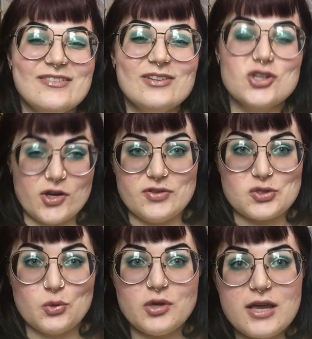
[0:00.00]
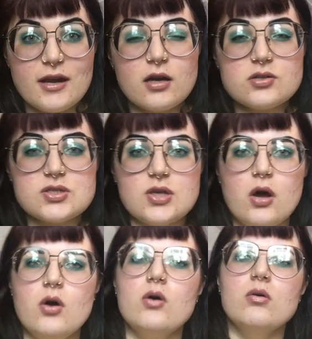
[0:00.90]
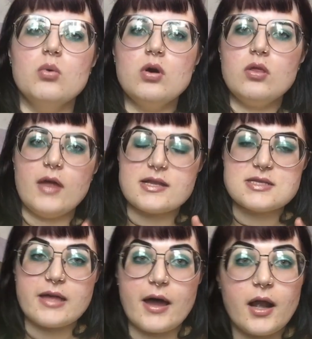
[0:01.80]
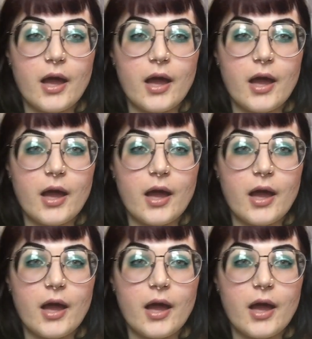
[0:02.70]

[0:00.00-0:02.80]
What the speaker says: during the school year, so that's that.